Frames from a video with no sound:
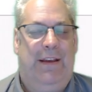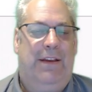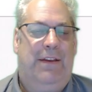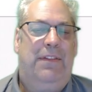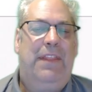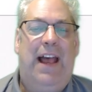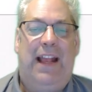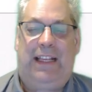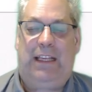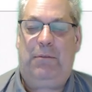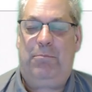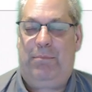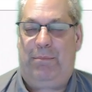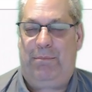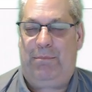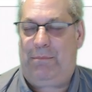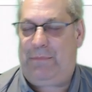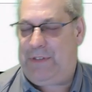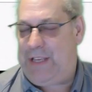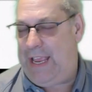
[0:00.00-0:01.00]
That can
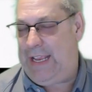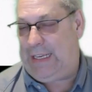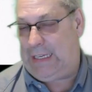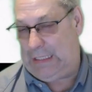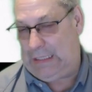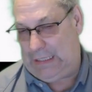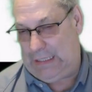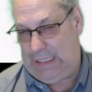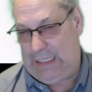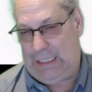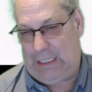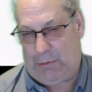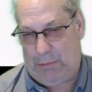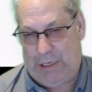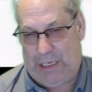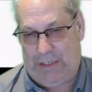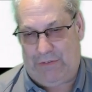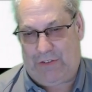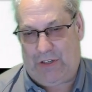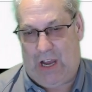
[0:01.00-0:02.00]
take a little
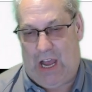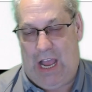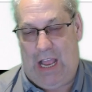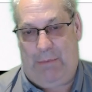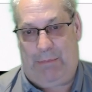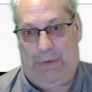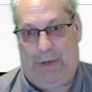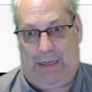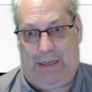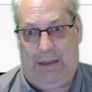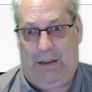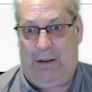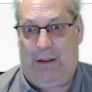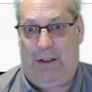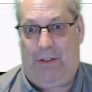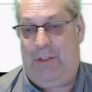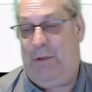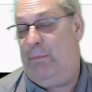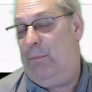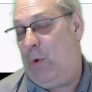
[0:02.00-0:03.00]
bit of time.
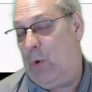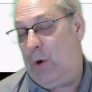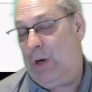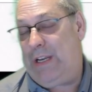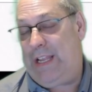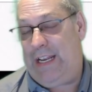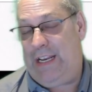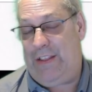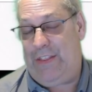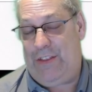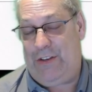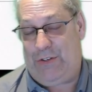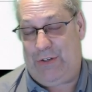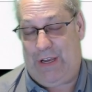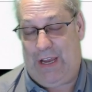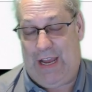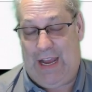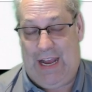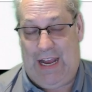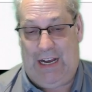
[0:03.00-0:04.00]
The more data that you
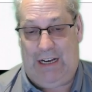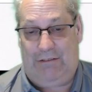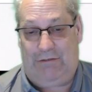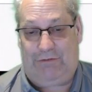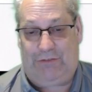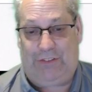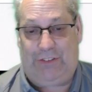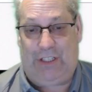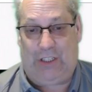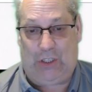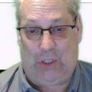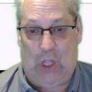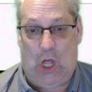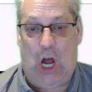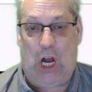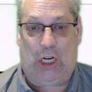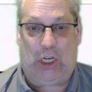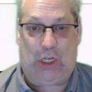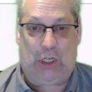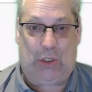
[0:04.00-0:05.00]
have, the
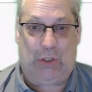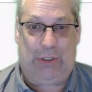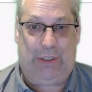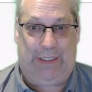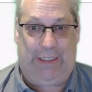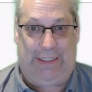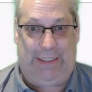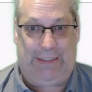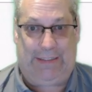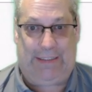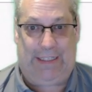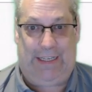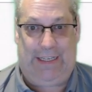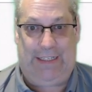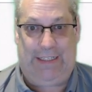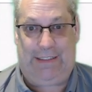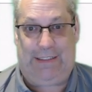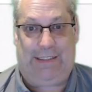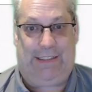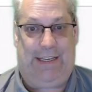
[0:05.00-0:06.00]
longer it,
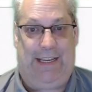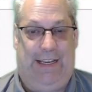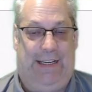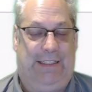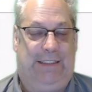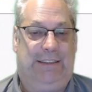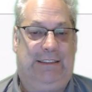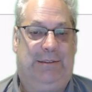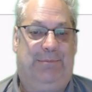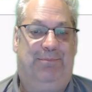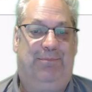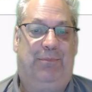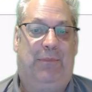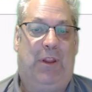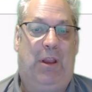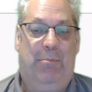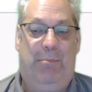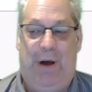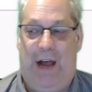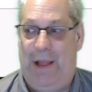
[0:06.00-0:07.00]
it takes.
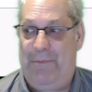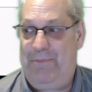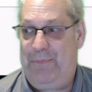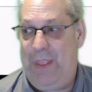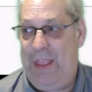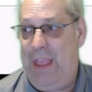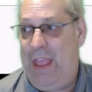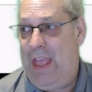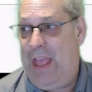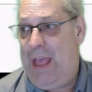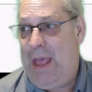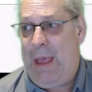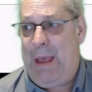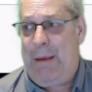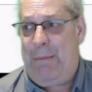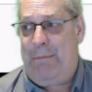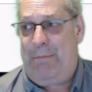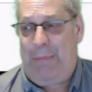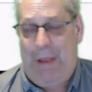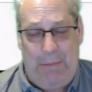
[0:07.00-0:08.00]
But
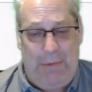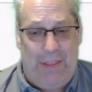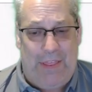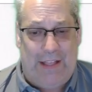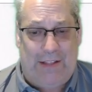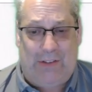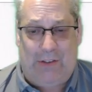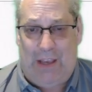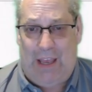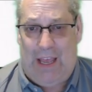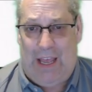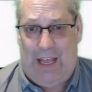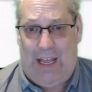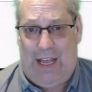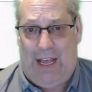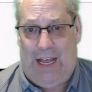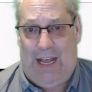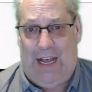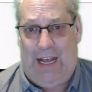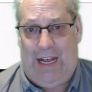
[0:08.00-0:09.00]
maybe that's
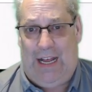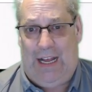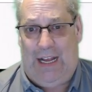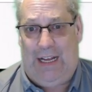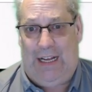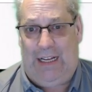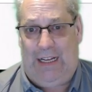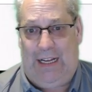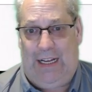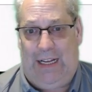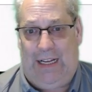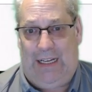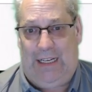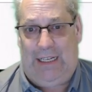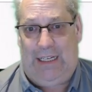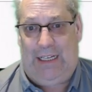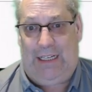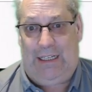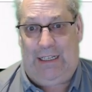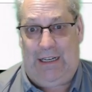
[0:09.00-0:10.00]
a,
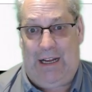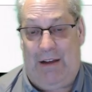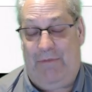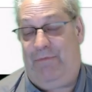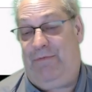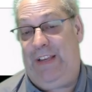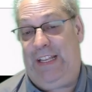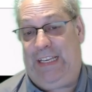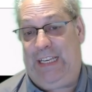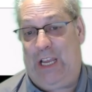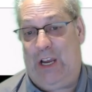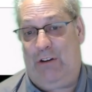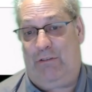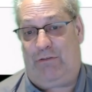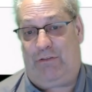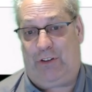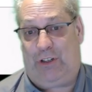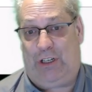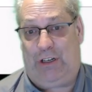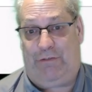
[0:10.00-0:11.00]
a, a video
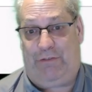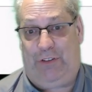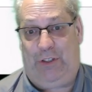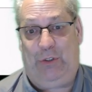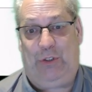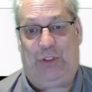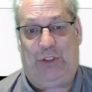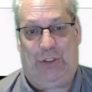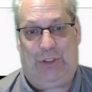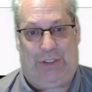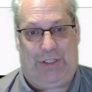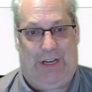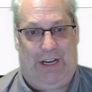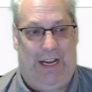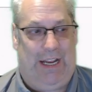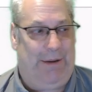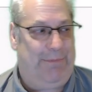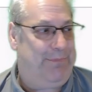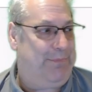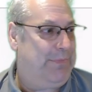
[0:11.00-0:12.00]
for a future
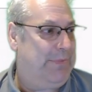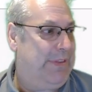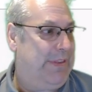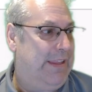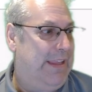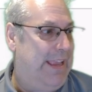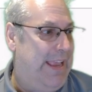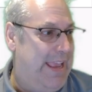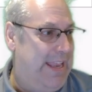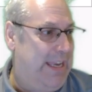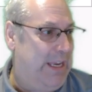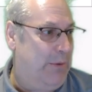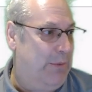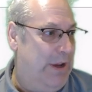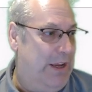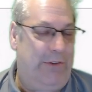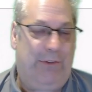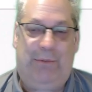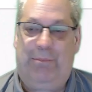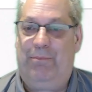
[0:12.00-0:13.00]
time.
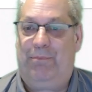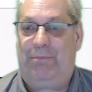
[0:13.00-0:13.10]
Anyways,